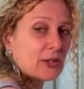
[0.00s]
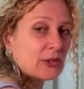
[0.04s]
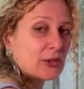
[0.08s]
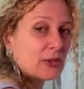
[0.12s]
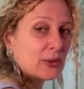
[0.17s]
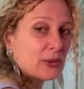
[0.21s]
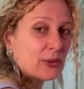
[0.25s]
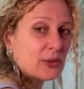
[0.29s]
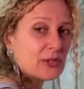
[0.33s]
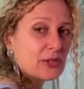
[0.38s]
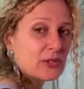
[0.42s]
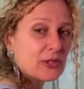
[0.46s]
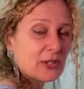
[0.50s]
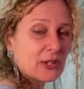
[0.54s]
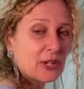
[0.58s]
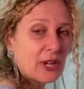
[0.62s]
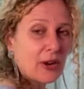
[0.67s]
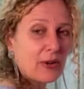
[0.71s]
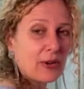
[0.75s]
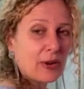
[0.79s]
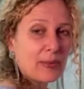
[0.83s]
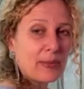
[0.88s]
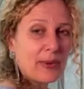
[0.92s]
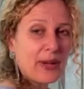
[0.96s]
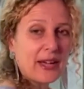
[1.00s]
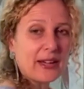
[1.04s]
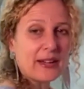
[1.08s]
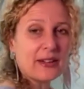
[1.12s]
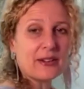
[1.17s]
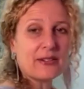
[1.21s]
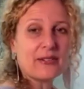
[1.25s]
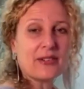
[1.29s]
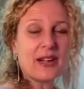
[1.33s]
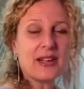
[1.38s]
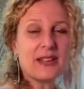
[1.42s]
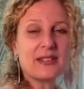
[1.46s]
2 is the lower back
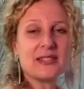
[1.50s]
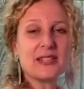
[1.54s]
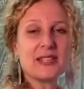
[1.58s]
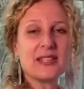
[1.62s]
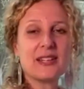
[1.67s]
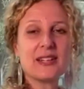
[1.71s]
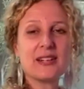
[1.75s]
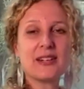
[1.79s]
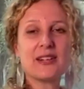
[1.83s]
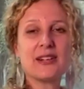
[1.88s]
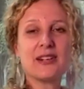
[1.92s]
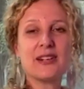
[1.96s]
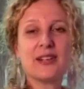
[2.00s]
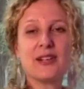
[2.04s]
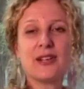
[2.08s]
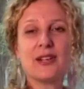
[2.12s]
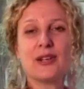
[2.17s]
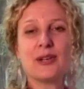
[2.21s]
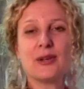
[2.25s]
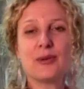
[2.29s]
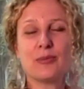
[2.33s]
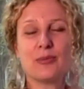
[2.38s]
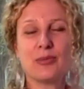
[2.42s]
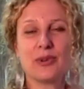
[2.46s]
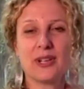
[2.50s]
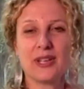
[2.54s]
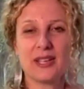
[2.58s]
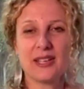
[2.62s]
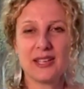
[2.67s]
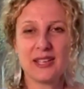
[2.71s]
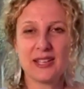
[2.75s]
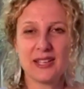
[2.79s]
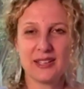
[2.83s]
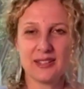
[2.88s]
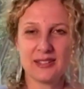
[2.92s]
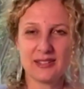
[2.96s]
right here,
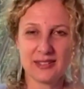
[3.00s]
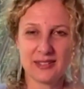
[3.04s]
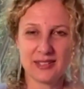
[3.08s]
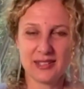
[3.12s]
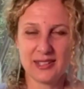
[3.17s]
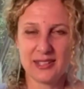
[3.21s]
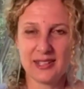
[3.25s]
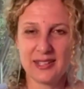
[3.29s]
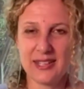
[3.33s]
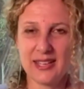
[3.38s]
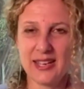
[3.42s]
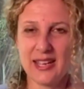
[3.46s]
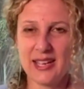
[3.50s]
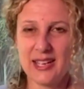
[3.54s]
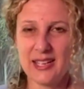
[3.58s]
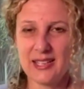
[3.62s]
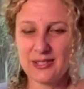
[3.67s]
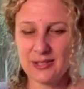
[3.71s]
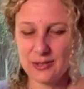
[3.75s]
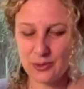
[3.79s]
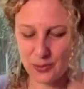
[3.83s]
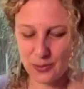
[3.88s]
bringing in the innate